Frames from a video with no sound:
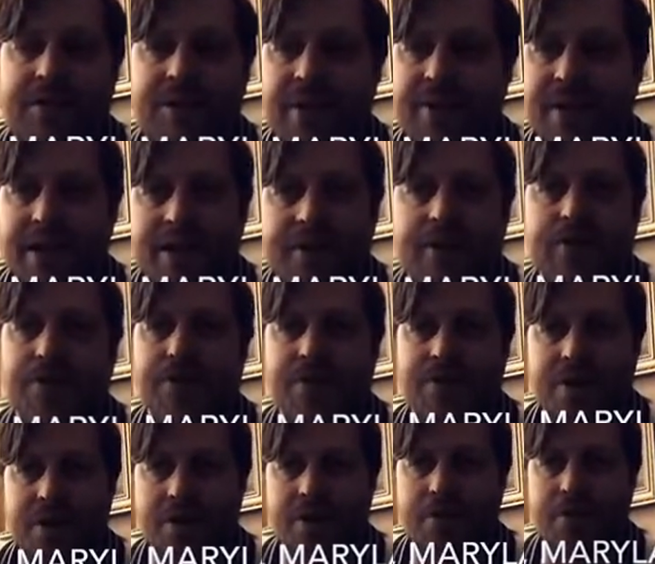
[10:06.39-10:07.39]
And the answer is
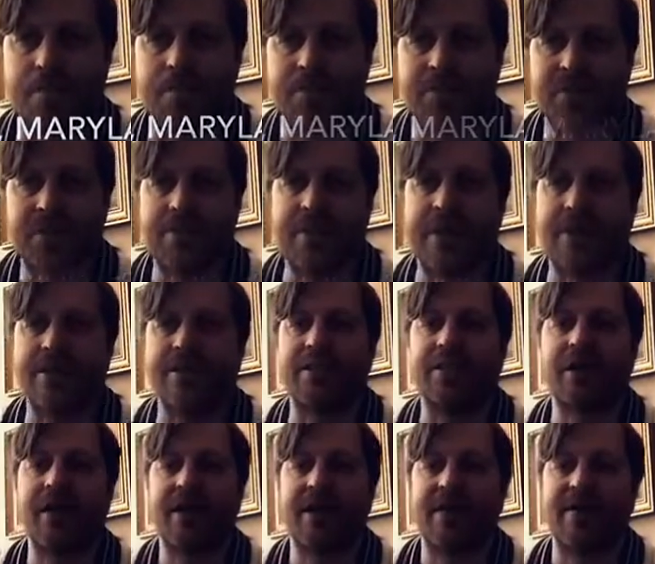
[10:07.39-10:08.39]
no, because
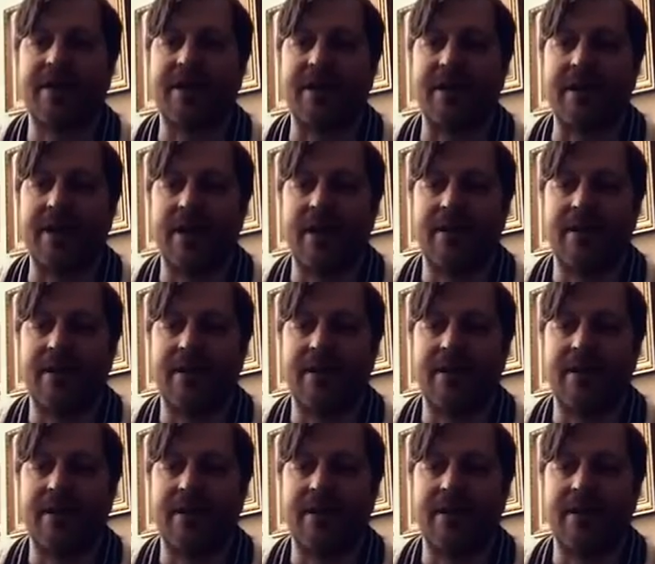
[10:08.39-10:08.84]
the